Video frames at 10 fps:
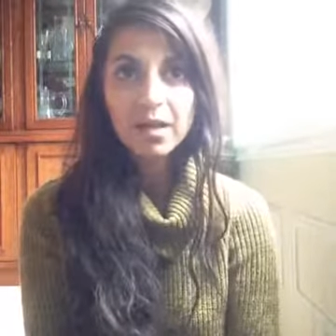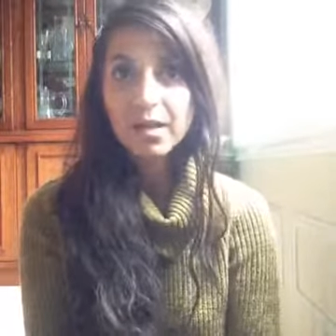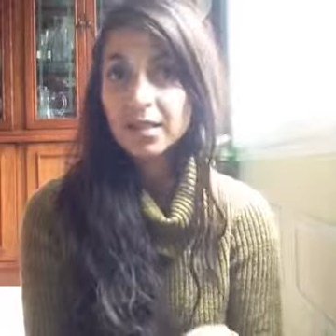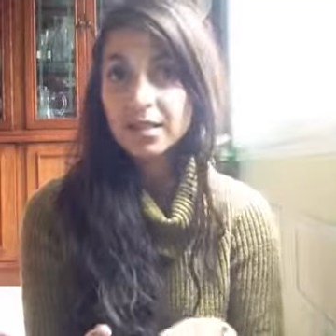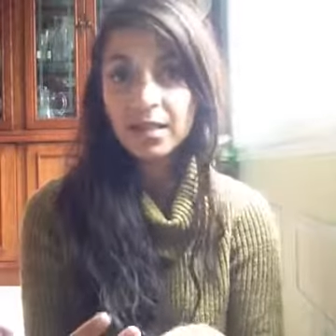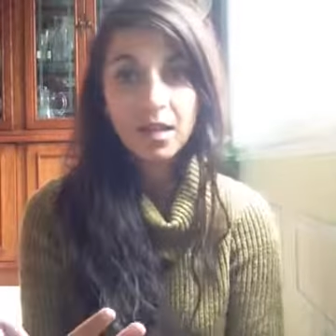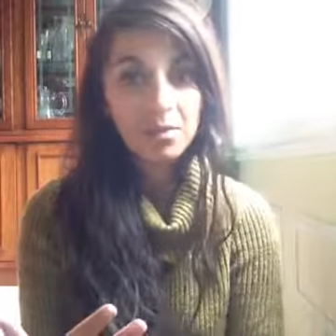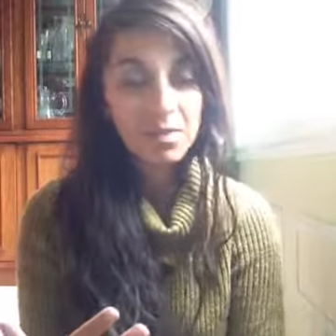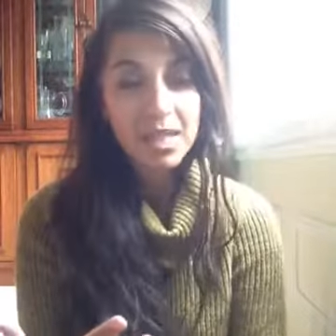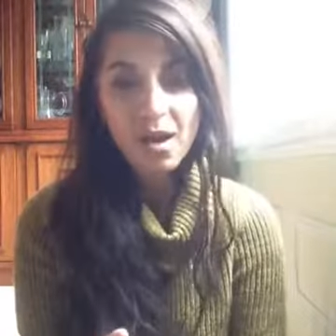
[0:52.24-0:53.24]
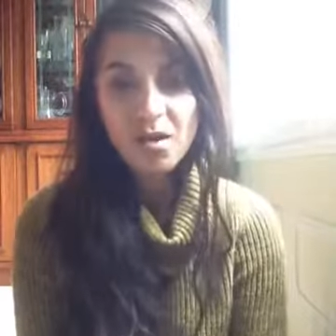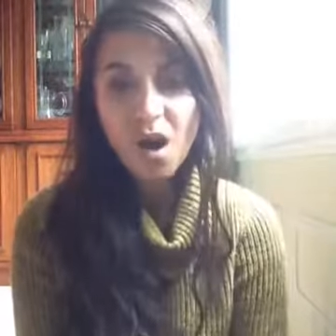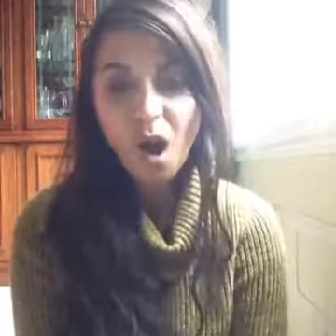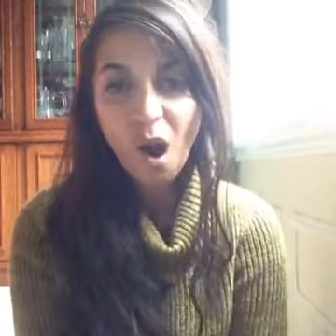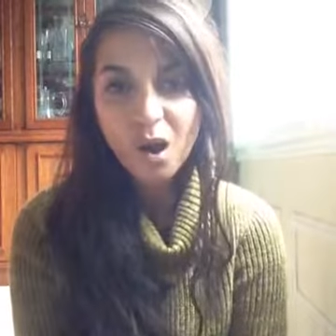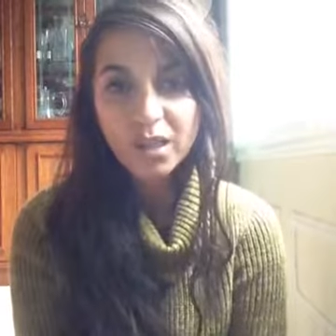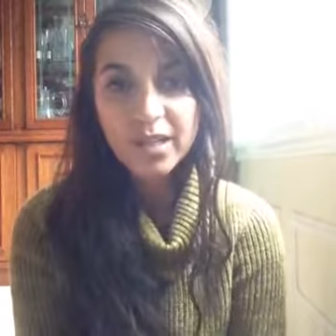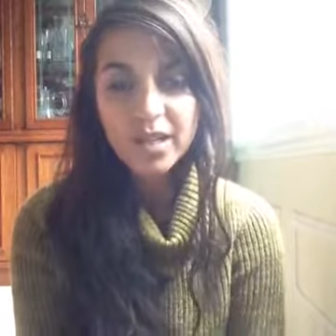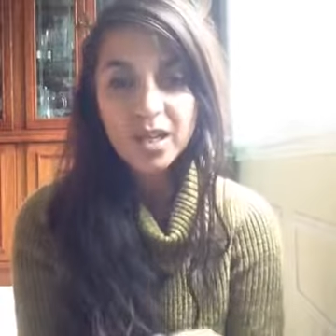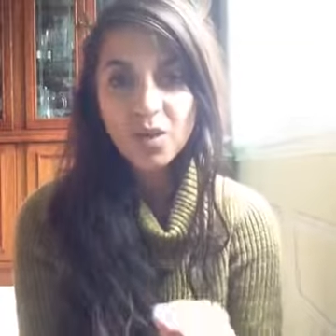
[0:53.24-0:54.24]
an, I'm an
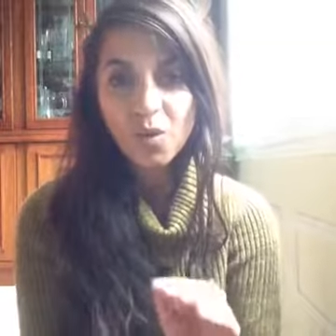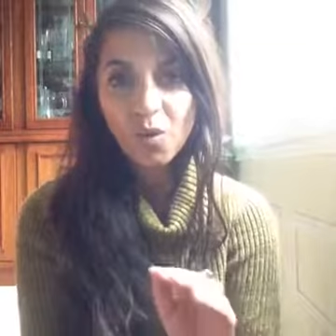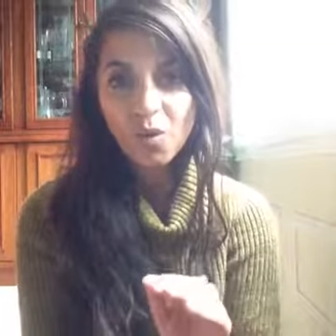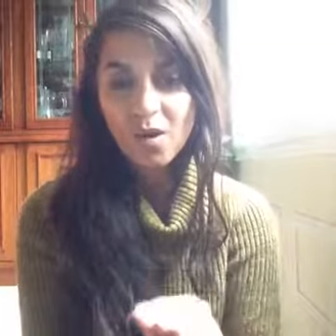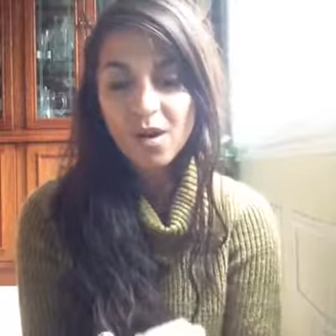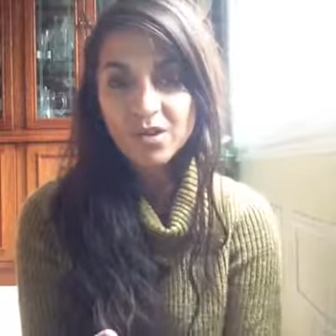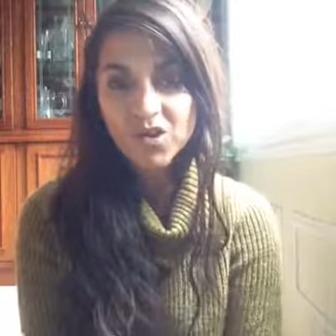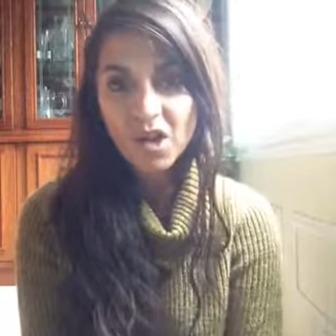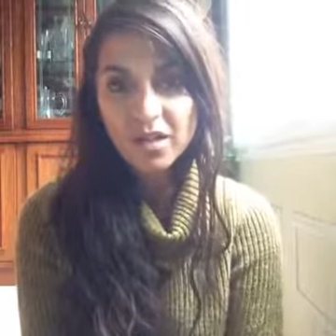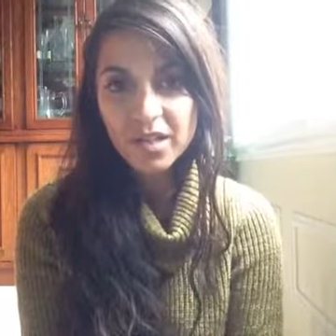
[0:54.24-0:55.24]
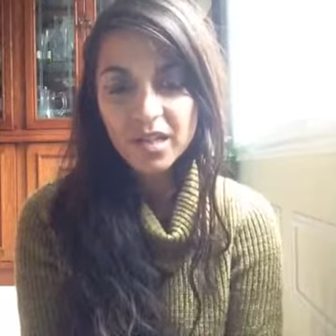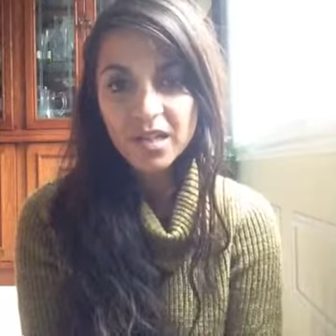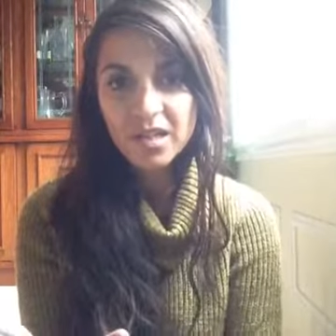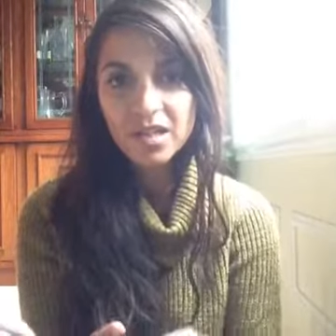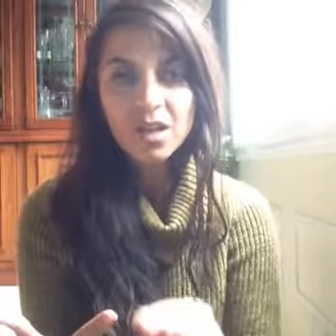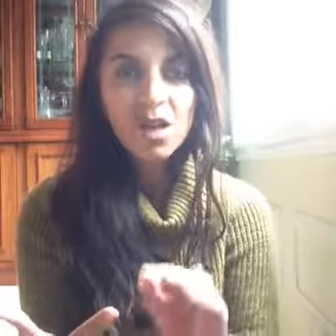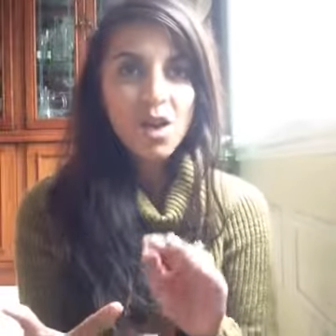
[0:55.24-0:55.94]
alcoholic or a junkie